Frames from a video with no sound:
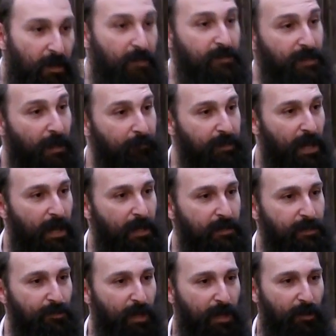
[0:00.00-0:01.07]
And some
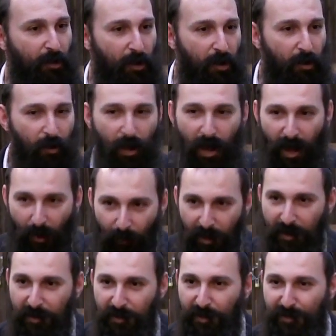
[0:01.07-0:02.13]
days you're like, oh, I
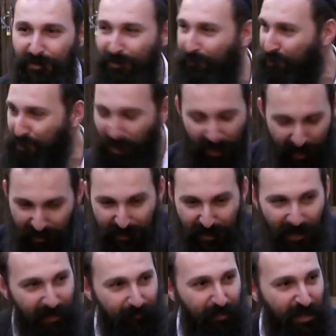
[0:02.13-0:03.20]
want to eat because I can
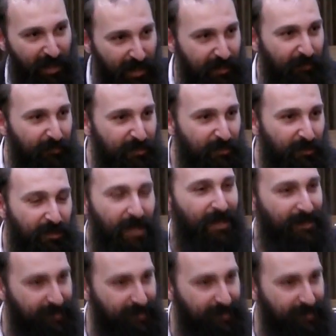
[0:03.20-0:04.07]
say birkat hamazon.